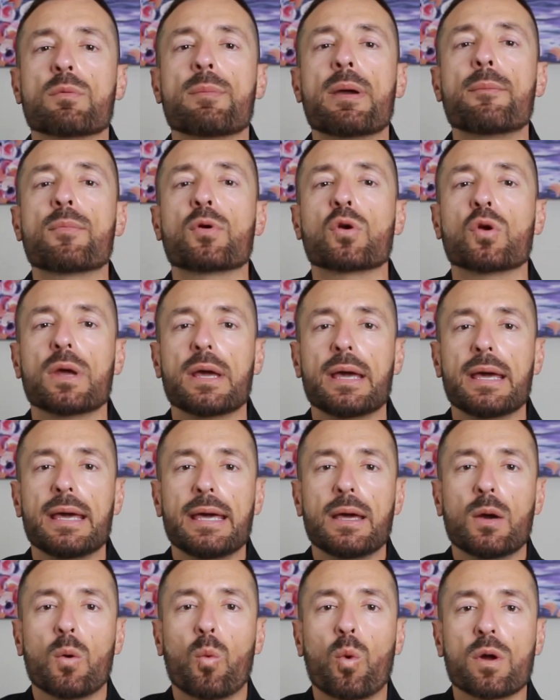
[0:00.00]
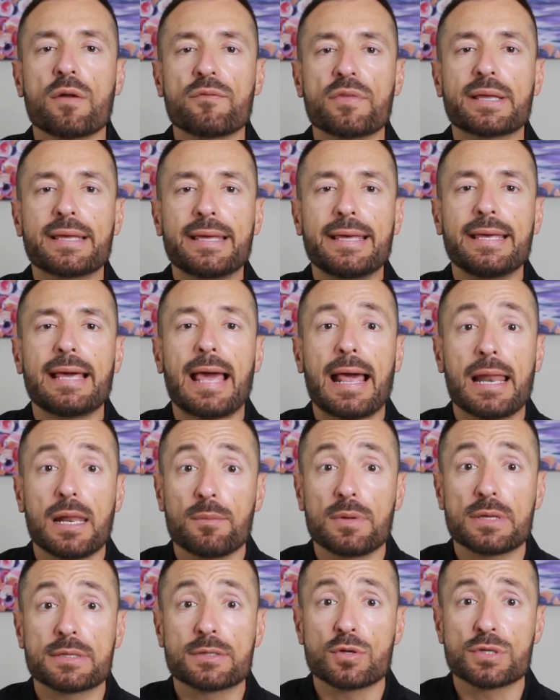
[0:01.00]
remember, one of the key
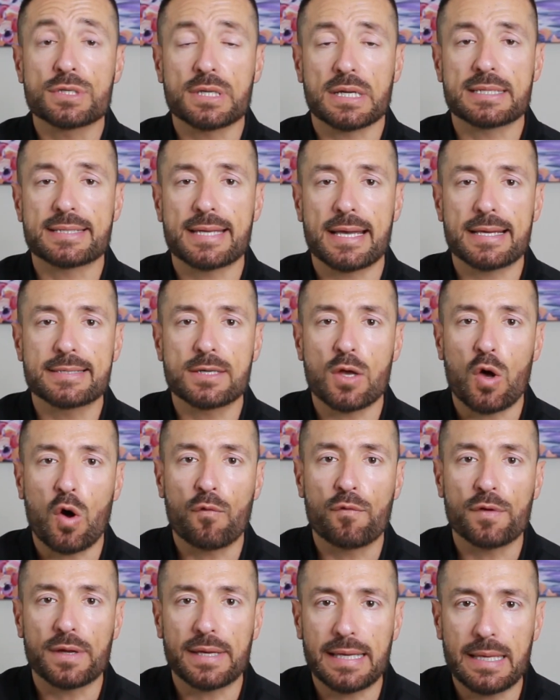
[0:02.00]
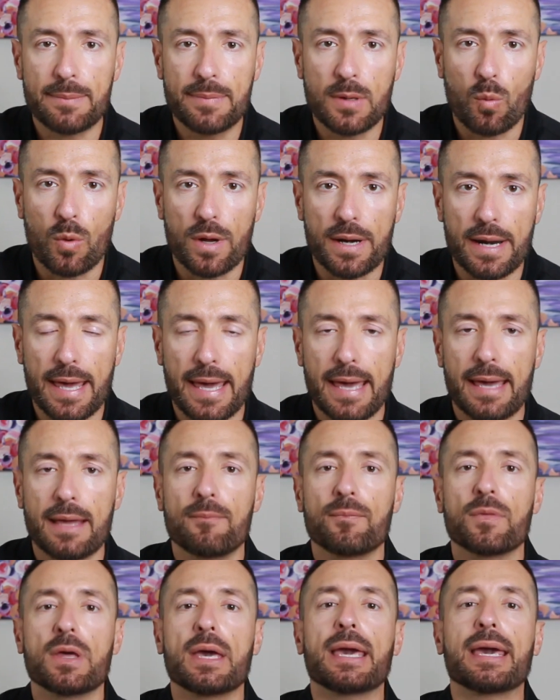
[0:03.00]
elements to success of
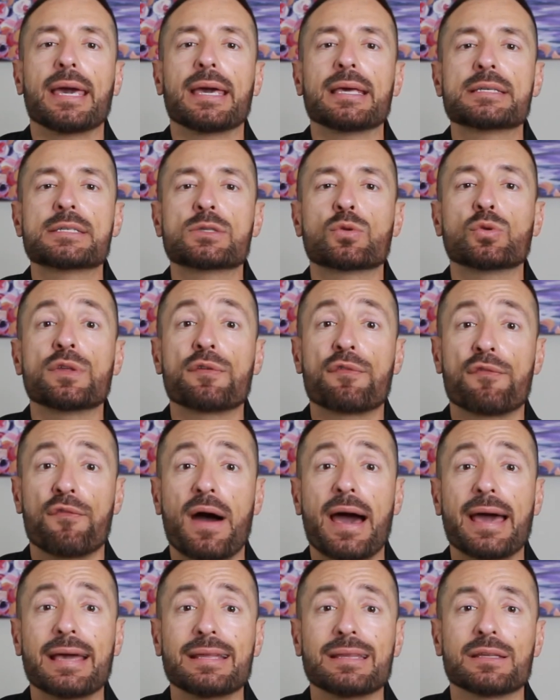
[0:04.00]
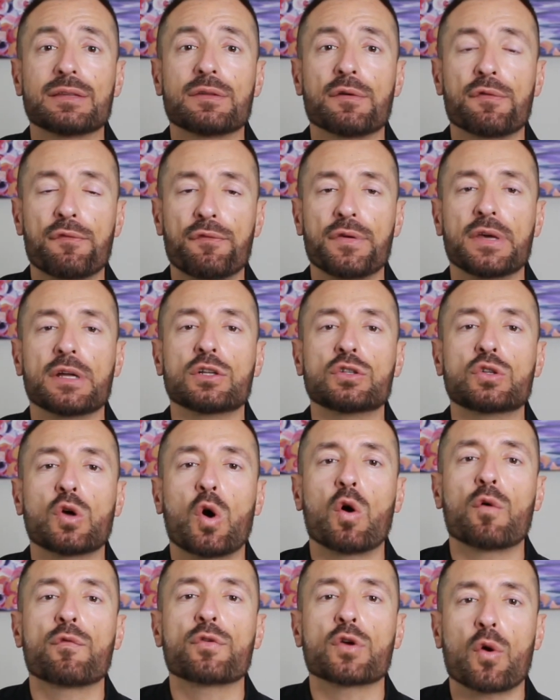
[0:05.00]
EB1A is to define the
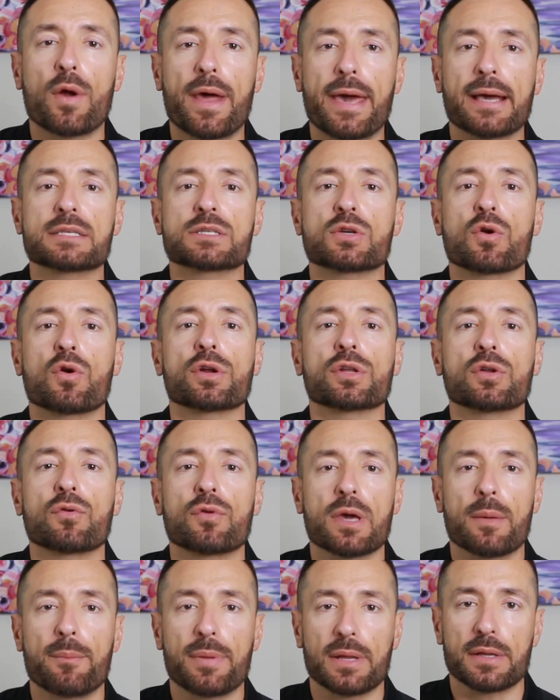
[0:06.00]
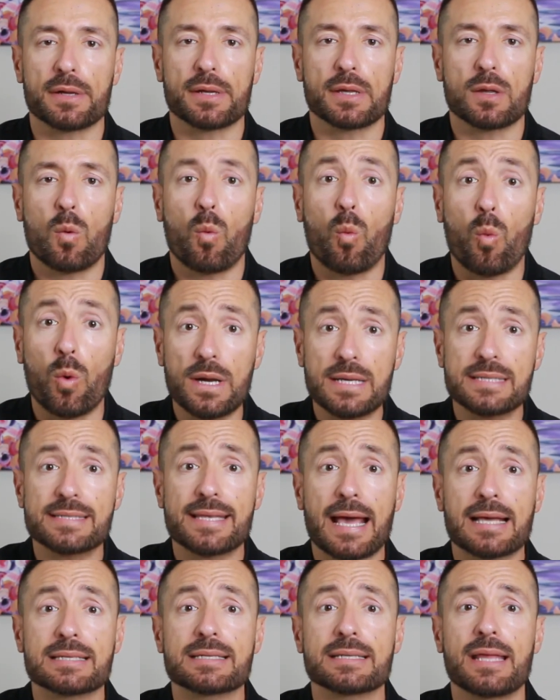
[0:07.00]
field of your extraordinary ability. What
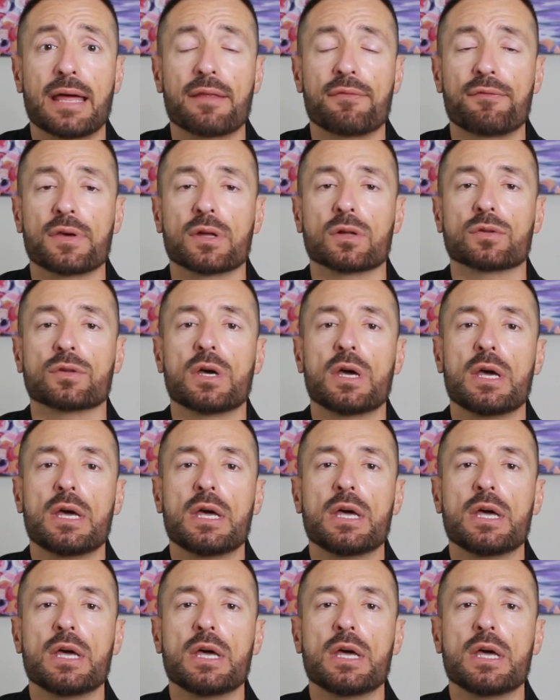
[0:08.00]
is actually that field?